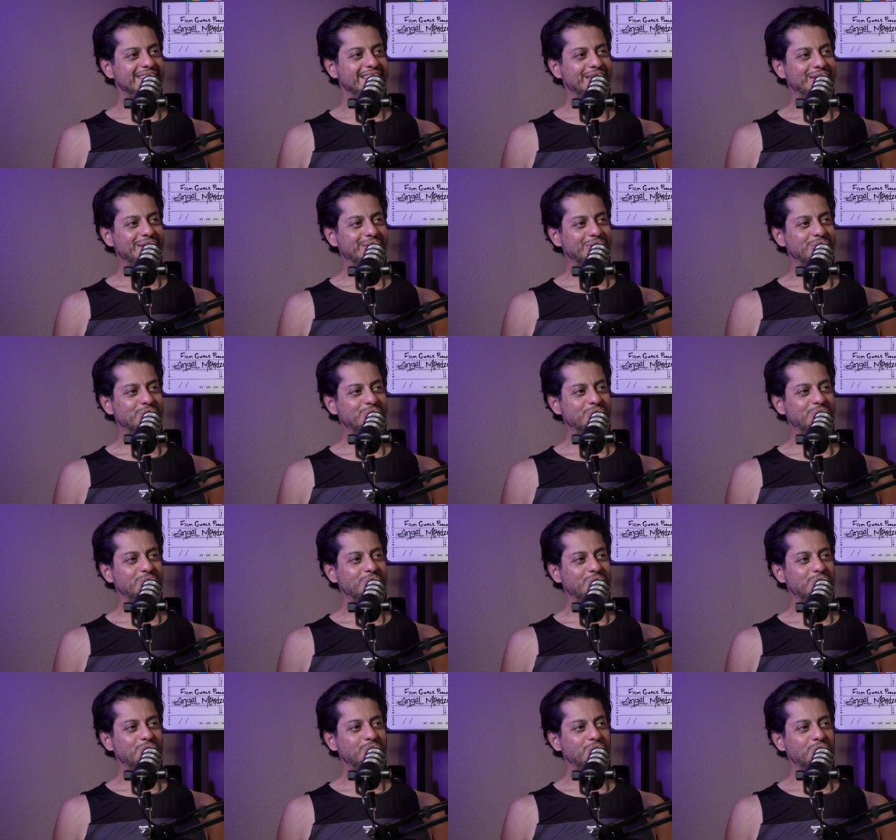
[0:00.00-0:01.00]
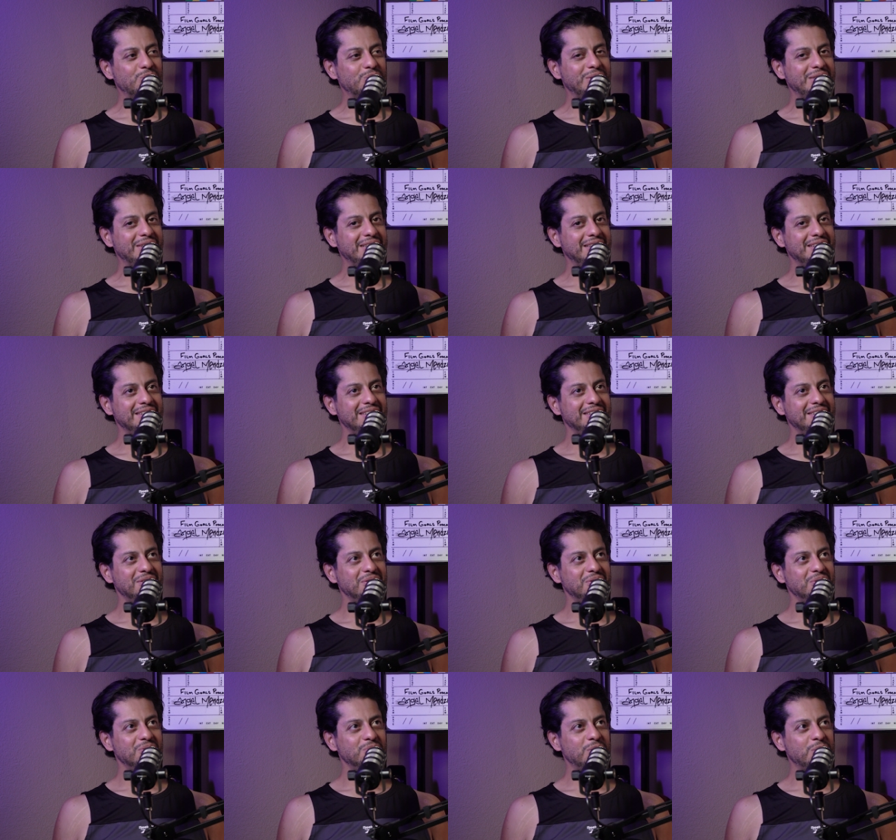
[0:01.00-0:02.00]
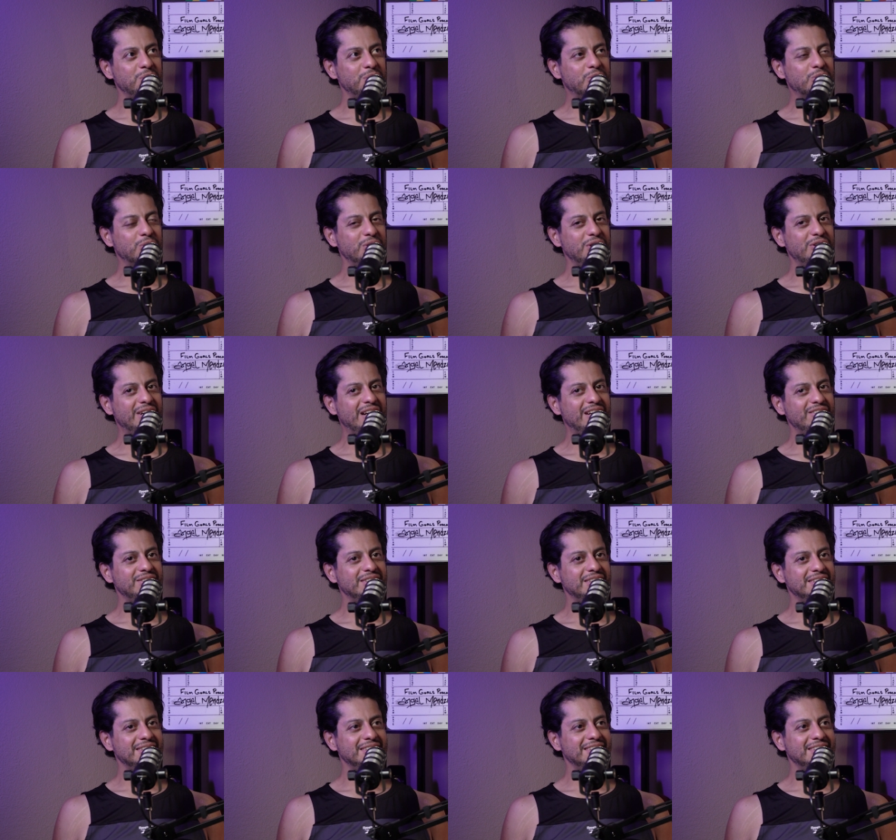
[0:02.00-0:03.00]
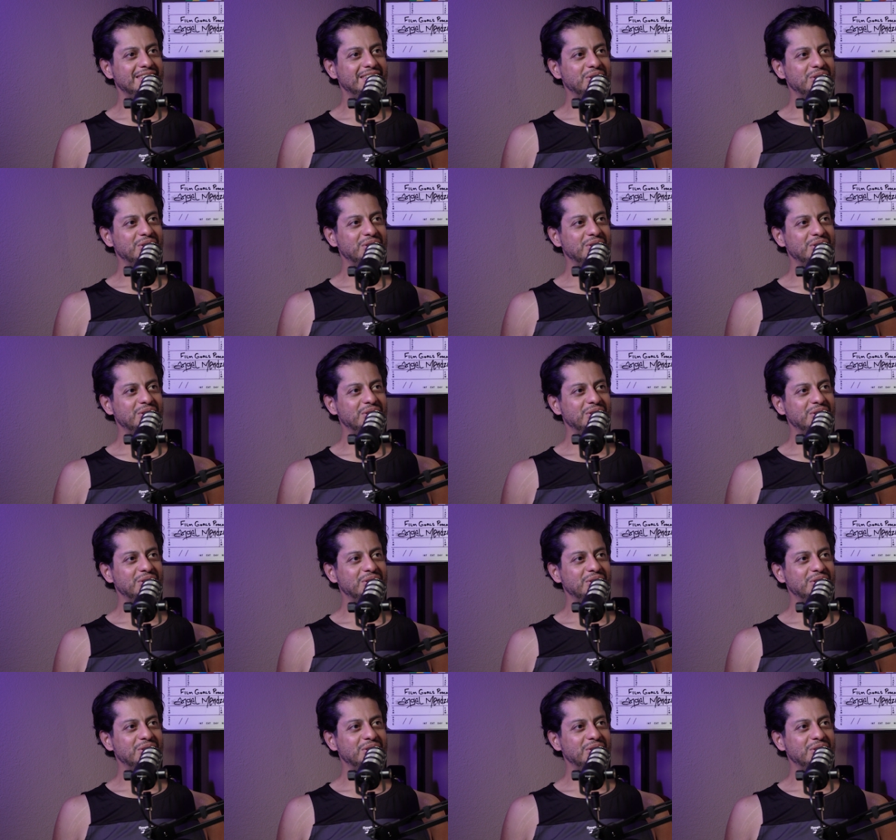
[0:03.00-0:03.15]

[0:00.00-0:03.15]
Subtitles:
like when we choreographed it,